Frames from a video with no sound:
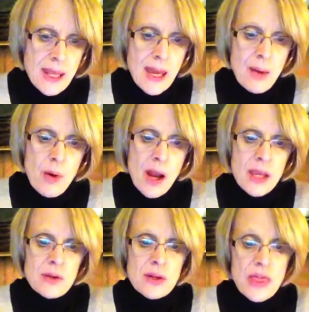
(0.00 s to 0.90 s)
And I want
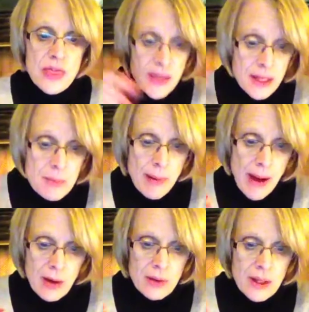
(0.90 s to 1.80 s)
you to think
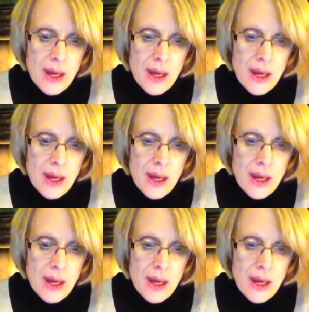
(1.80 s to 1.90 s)
about